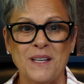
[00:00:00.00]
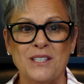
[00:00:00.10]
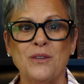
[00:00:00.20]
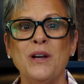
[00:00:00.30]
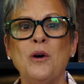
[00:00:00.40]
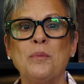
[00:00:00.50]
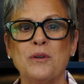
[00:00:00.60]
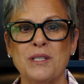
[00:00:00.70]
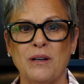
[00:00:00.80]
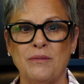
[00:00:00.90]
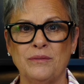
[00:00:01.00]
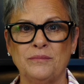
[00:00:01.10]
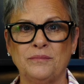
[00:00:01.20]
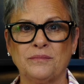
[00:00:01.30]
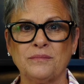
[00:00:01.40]
So help yourself.
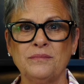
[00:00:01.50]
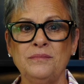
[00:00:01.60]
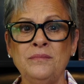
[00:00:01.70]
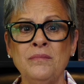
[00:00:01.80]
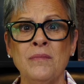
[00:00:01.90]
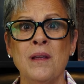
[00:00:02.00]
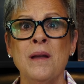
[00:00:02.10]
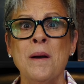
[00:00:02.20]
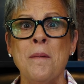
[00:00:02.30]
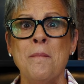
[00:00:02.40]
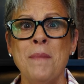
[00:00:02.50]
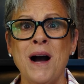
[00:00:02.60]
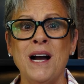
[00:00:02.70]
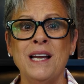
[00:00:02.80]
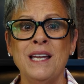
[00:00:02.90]

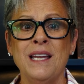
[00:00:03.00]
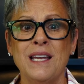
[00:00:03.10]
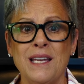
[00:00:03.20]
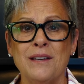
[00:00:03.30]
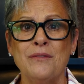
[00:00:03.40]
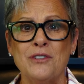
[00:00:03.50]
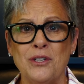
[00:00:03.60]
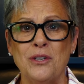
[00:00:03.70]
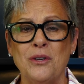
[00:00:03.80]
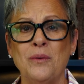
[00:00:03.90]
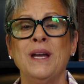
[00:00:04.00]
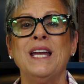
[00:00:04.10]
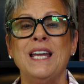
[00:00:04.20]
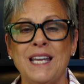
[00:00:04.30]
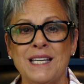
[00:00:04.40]
My gift to you
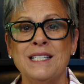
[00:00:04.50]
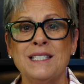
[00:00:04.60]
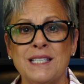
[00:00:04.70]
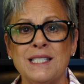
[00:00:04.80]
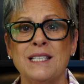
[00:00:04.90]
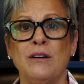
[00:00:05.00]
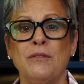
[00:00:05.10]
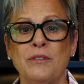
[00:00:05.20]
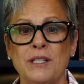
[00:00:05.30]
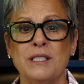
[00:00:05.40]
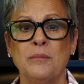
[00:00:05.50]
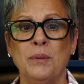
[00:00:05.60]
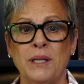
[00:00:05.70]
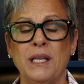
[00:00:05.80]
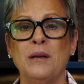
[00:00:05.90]
is the Self
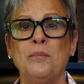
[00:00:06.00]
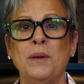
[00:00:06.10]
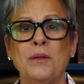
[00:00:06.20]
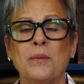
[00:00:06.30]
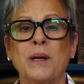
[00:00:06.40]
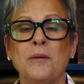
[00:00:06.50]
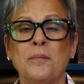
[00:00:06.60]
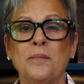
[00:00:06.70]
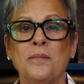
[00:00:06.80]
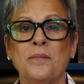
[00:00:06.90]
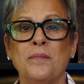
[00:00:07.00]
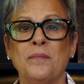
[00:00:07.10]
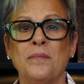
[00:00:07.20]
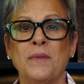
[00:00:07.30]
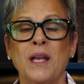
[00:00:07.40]
Discipline MP3
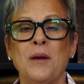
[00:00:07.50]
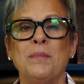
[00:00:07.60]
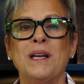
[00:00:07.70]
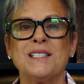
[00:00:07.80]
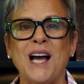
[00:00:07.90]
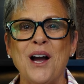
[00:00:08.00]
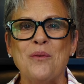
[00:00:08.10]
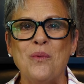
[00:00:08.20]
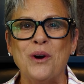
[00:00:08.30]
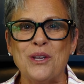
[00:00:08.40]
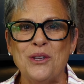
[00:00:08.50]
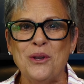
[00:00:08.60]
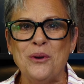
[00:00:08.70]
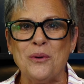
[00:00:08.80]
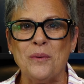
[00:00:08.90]
because I want
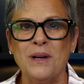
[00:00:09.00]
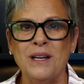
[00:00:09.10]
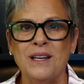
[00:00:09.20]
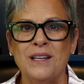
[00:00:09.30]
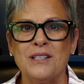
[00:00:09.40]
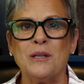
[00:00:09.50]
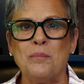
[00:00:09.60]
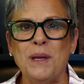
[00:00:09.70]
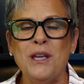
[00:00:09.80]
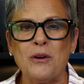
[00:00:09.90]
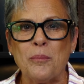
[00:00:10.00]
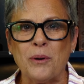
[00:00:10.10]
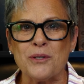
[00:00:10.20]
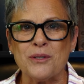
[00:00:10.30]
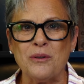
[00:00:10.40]
you to be your
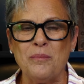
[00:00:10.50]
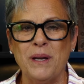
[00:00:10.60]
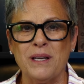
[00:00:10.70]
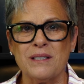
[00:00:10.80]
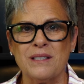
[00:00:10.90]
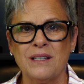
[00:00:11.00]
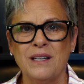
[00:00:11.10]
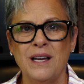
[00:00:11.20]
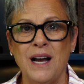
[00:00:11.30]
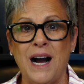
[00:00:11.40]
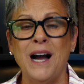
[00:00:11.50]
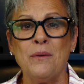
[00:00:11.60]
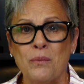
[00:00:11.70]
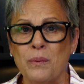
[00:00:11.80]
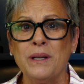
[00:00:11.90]
personal best. I
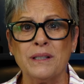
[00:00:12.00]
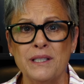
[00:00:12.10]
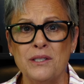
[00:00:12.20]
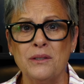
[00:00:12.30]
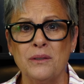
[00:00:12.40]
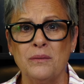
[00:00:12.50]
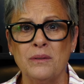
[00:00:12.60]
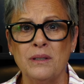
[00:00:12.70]
really do.